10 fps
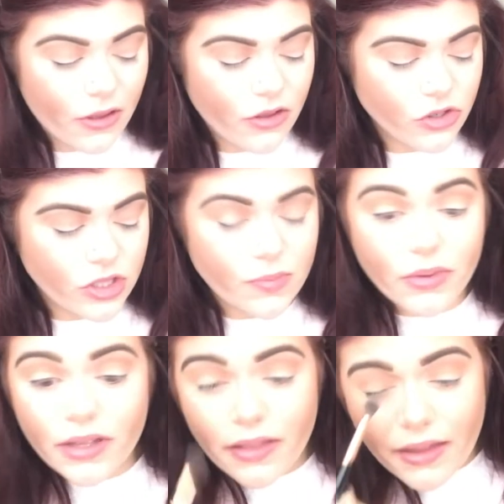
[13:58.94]
and just
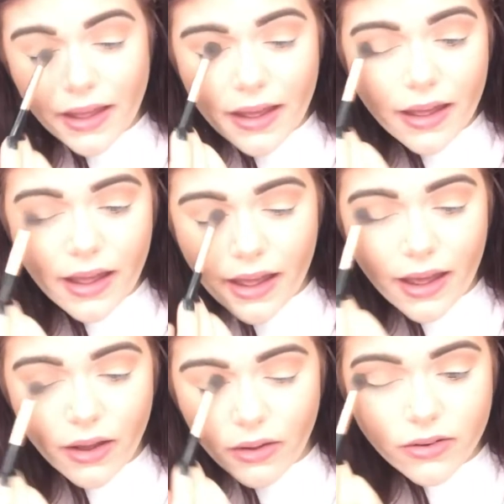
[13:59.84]
blend that
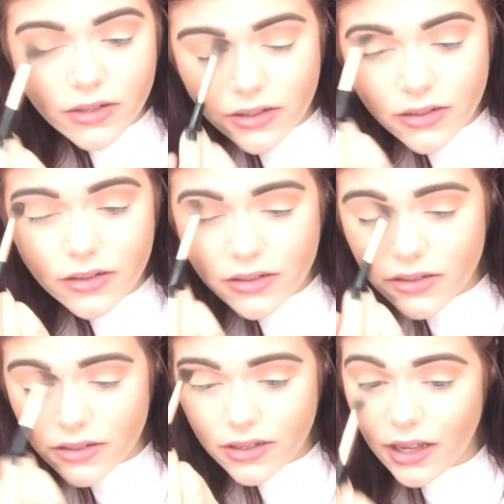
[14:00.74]
out
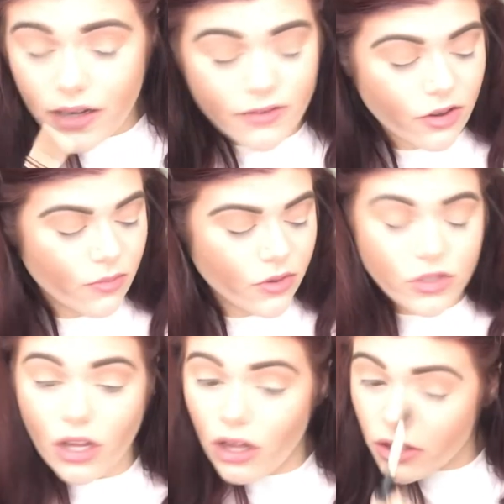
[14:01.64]
kind of
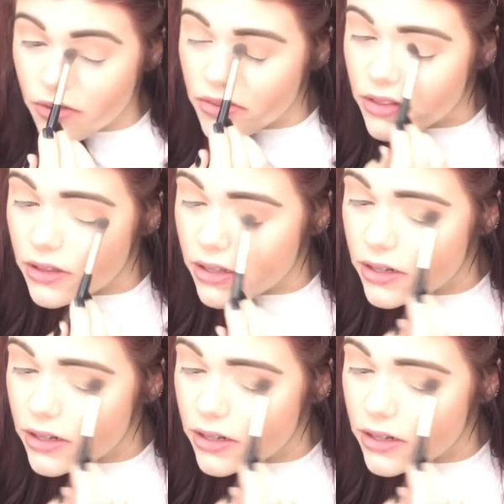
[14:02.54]
almost all over the lid.